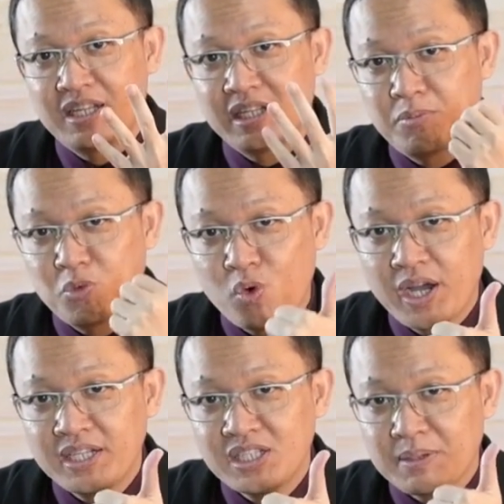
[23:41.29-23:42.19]
Number
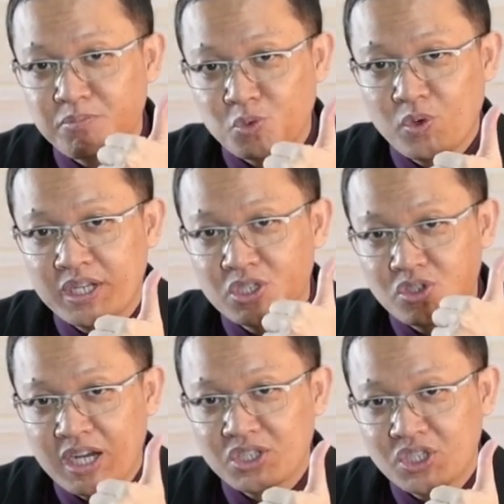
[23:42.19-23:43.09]
1, chapter 1
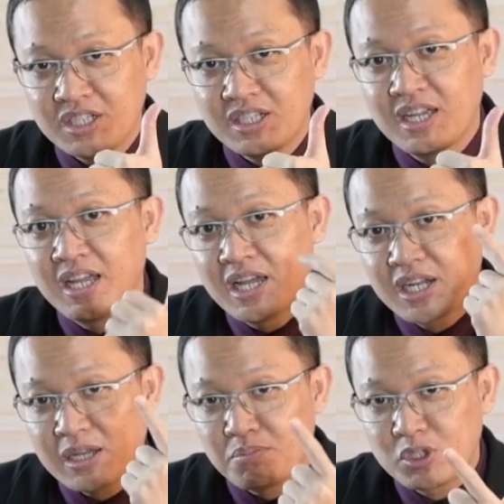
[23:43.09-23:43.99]
introduction.
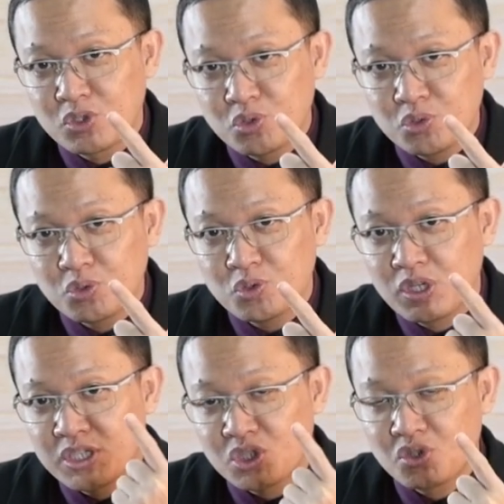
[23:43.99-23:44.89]
Number 2,
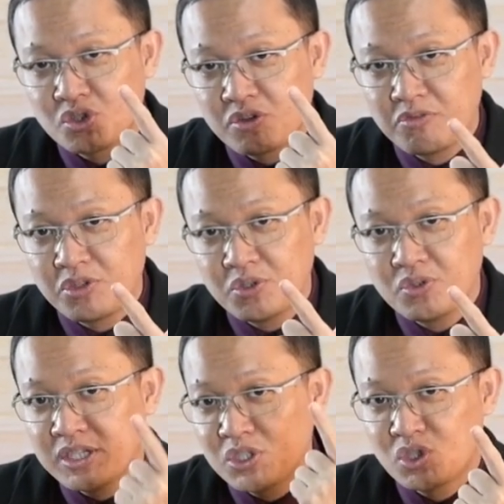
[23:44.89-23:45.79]
literature
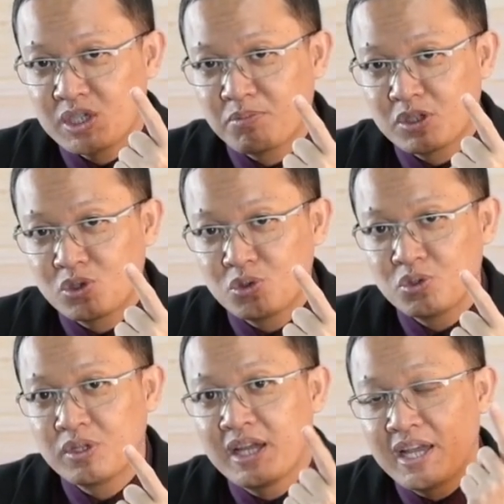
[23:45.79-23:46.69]
review as your chapter 2.